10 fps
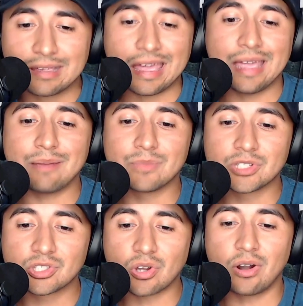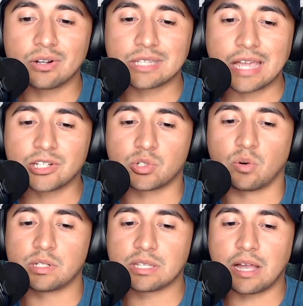game starts at
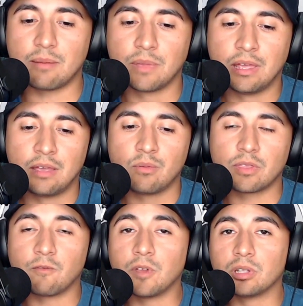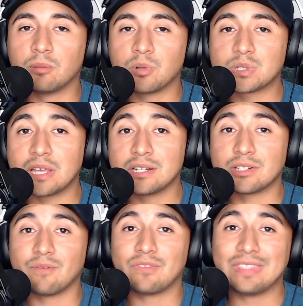shortstop with a fielding percentage
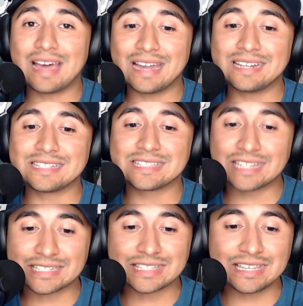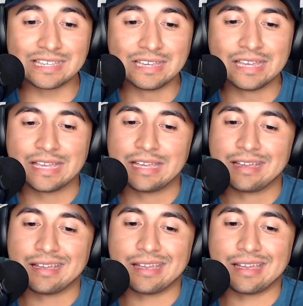of .960.
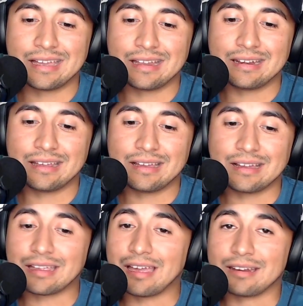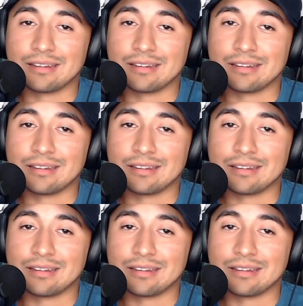And again,